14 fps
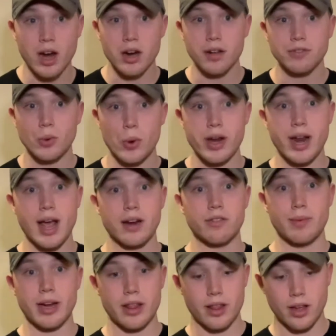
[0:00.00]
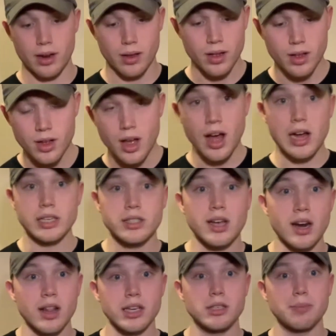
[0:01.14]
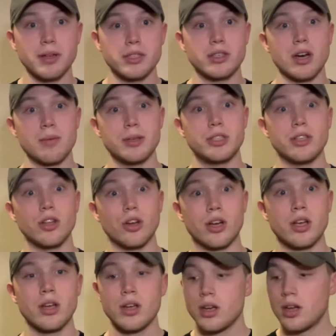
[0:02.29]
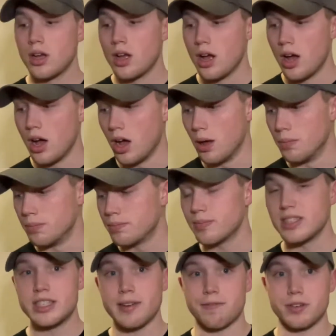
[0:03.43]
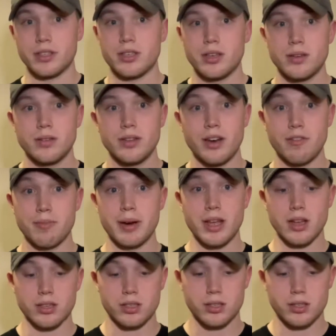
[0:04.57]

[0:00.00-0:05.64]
enough to reenact from anything. I just kind of like to play skirmish and look different than everybody else.